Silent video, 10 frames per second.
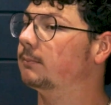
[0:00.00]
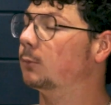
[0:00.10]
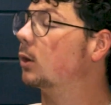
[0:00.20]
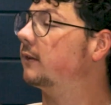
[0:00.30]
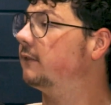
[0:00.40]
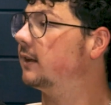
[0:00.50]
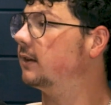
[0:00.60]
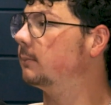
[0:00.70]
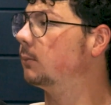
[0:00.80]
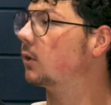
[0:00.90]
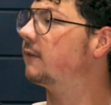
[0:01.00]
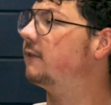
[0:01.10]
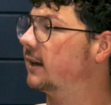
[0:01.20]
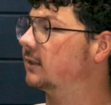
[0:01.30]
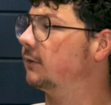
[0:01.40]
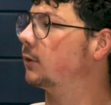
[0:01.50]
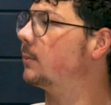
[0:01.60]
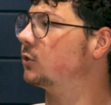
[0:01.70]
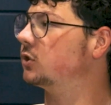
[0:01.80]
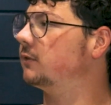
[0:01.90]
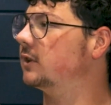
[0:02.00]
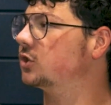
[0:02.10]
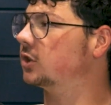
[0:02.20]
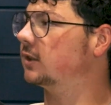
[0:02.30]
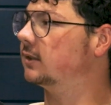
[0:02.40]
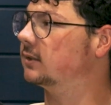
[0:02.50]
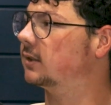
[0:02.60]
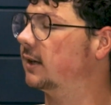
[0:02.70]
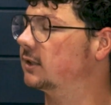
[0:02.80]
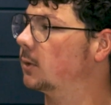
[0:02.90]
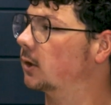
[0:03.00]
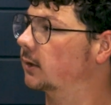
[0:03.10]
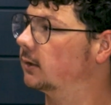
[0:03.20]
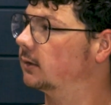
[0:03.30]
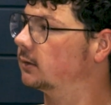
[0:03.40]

more effective or most efficient in today's market?